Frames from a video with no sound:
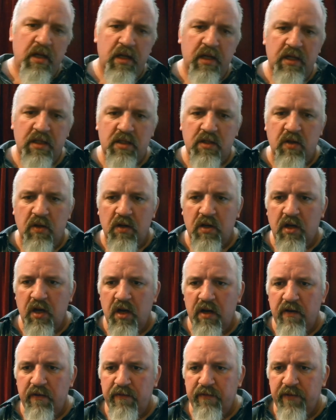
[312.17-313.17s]
it's got
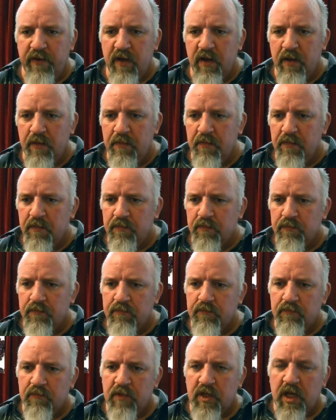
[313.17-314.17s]
kind of um,
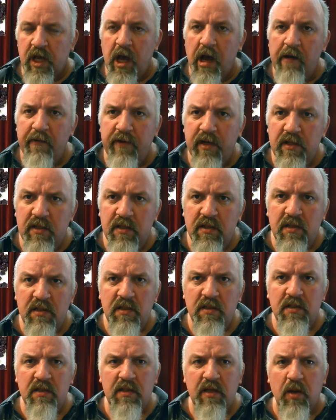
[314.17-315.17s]
currants,
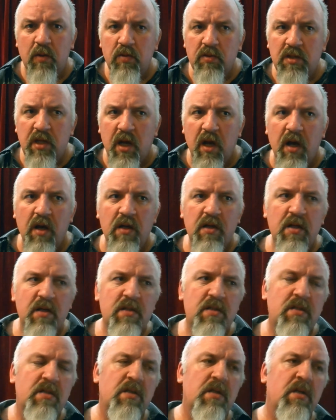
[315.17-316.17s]

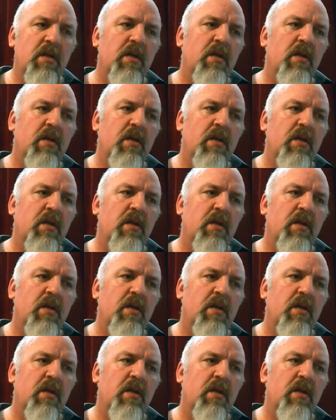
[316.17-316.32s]
sultanas.